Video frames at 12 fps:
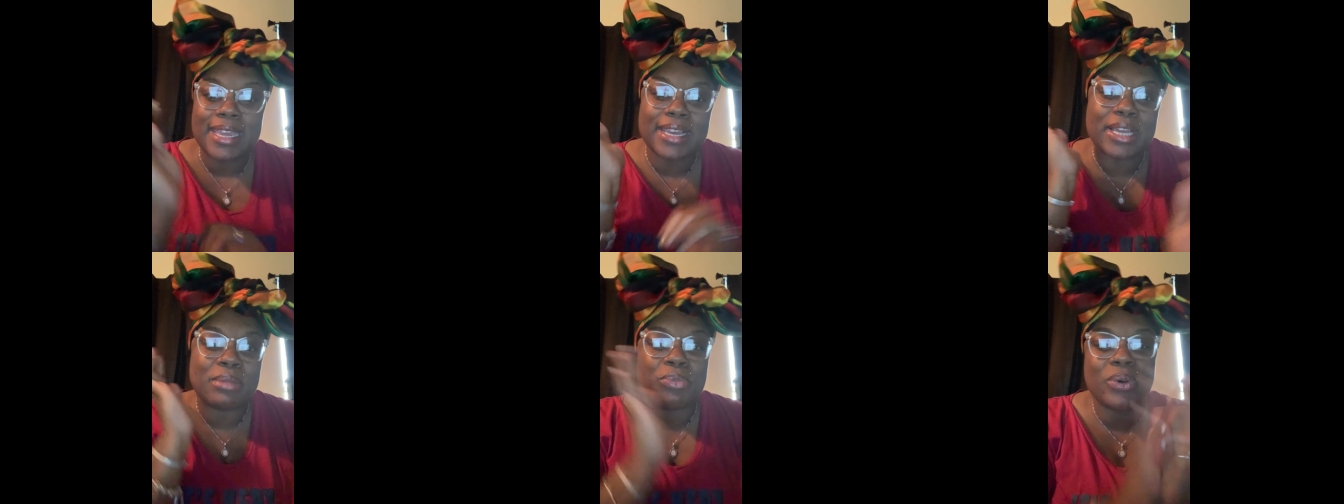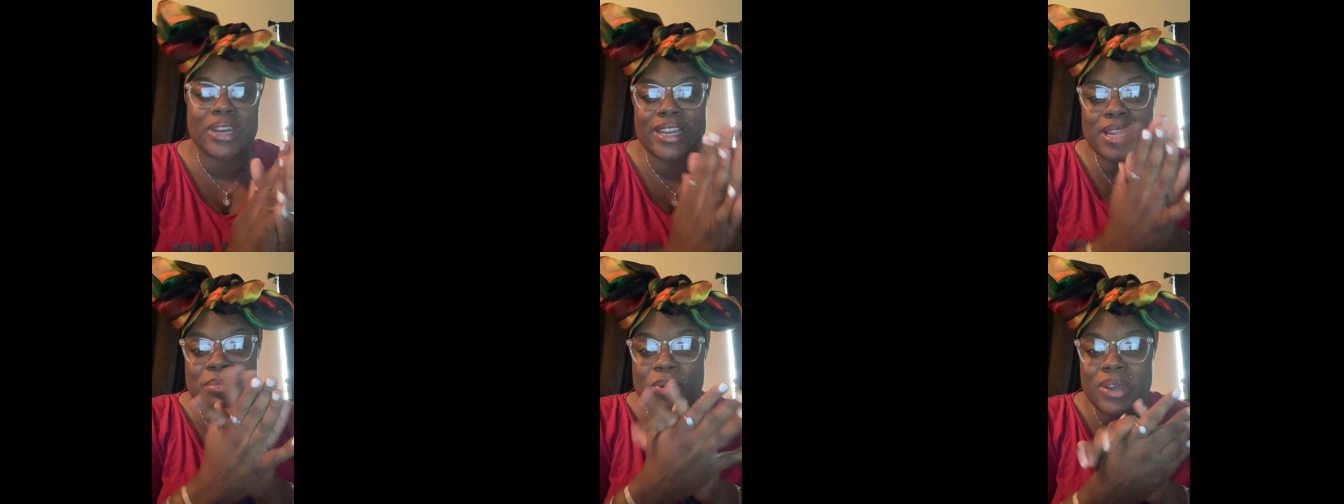Good morning,
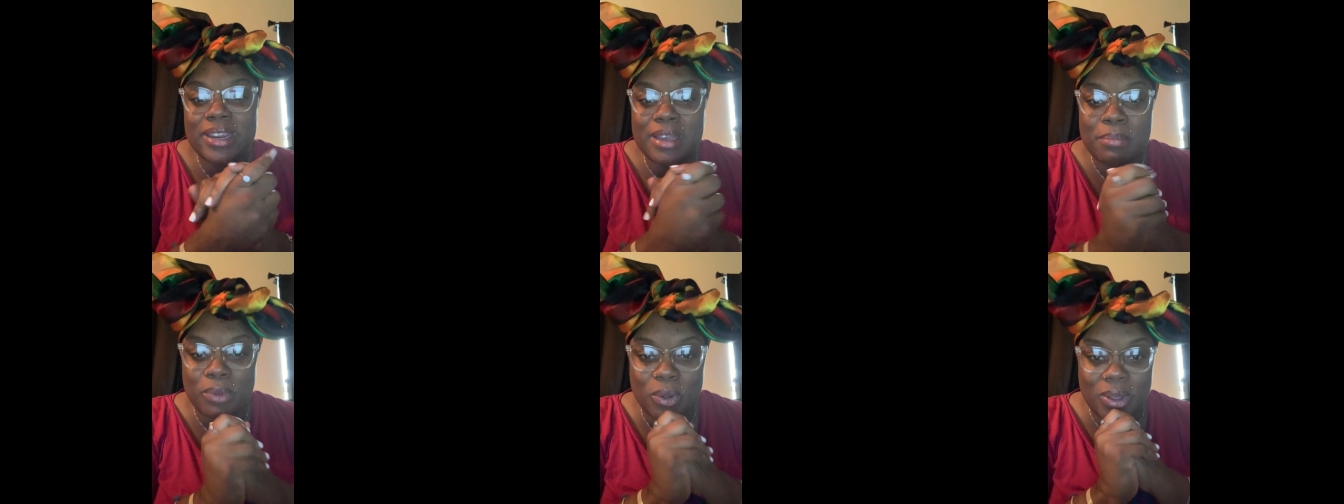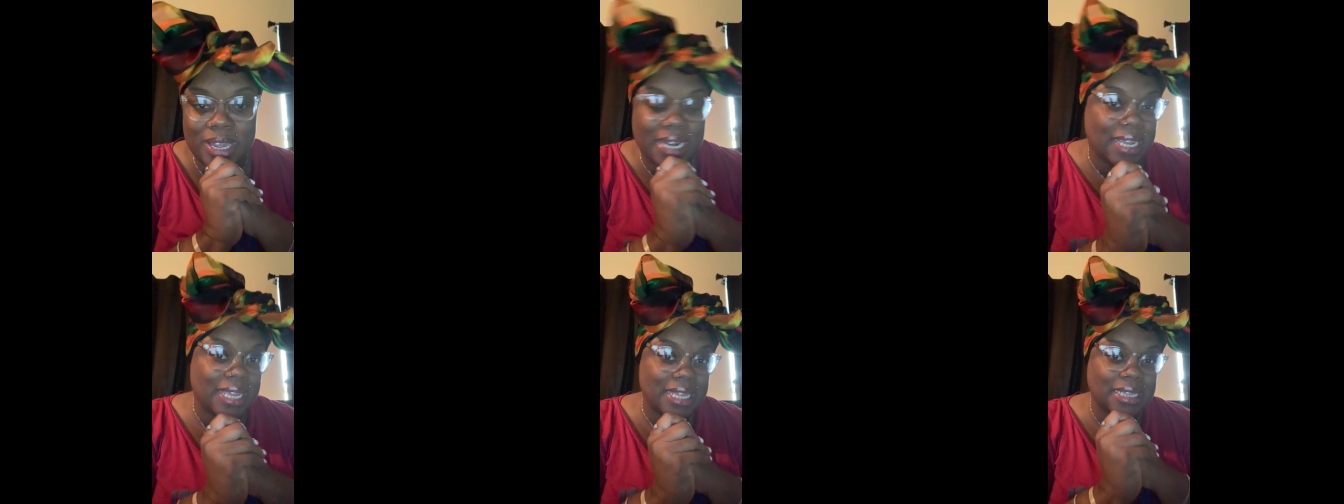good morning, good
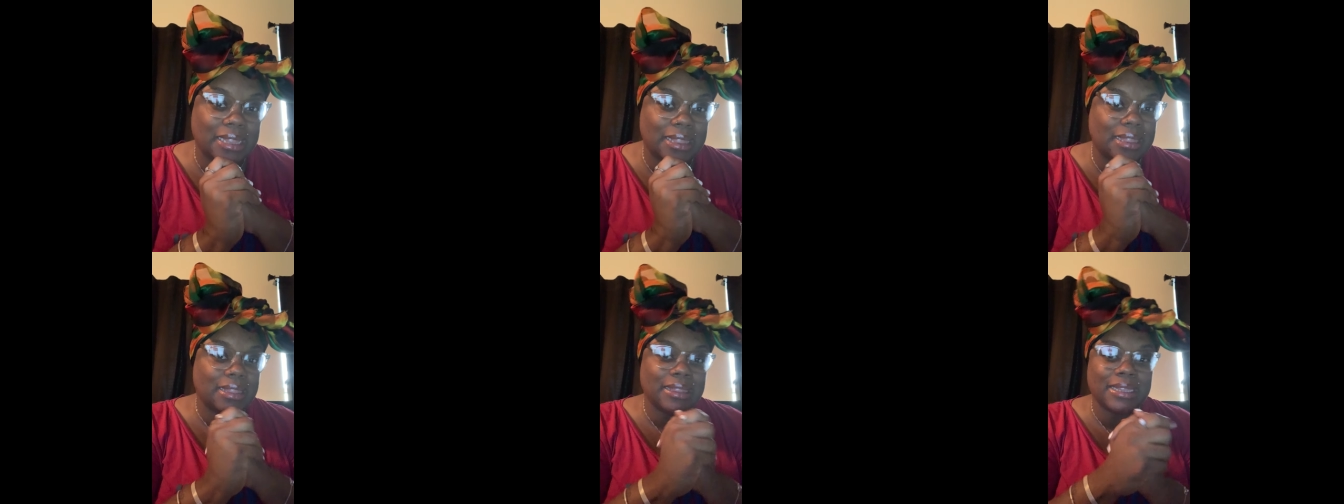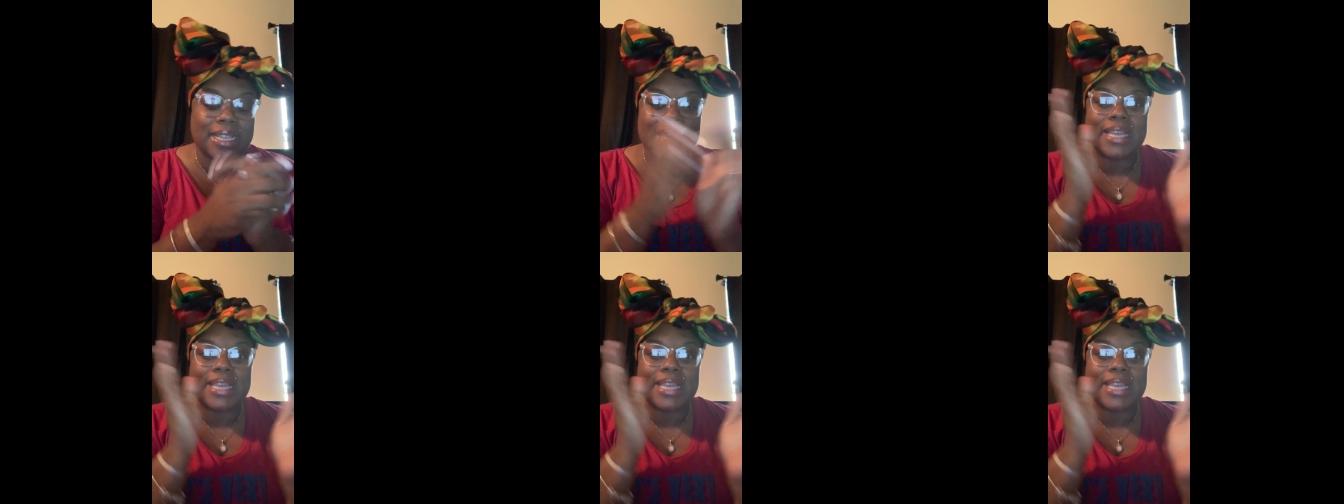morning.